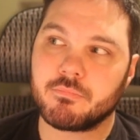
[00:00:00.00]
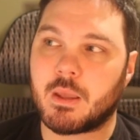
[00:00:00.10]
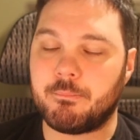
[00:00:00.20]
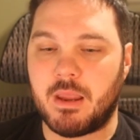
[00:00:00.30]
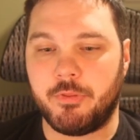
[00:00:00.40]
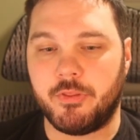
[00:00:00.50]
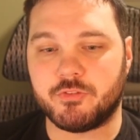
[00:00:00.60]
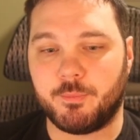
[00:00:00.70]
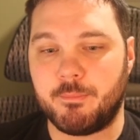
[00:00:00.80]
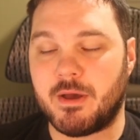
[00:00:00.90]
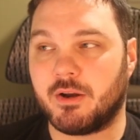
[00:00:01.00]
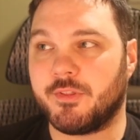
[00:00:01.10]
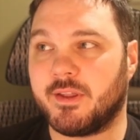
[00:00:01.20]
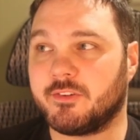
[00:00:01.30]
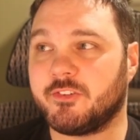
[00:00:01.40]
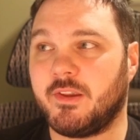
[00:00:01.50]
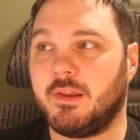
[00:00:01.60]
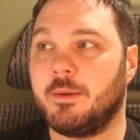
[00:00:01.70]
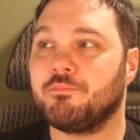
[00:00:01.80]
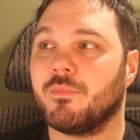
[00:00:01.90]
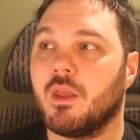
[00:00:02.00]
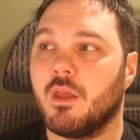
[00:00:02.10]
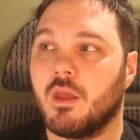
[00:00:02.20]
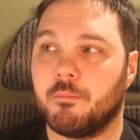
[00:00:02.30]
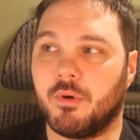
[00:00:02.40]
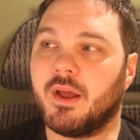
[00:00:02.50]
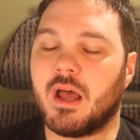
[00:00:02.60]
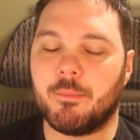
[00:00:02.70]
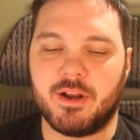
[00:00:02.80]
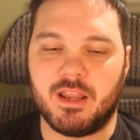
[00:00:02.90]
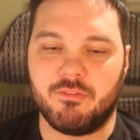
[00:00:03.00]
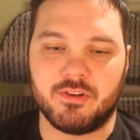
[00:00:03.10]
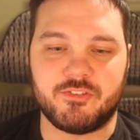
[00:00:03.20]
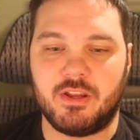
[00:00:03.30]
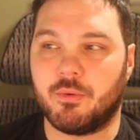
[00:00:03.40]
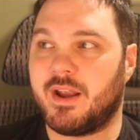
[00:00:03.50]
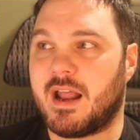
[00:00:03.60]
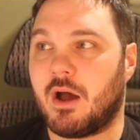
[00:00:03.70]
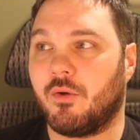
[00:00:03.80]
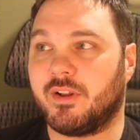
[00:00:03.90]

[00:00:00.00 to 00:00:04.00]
maybe this will be better than a C, but I'm going to give it a C right now.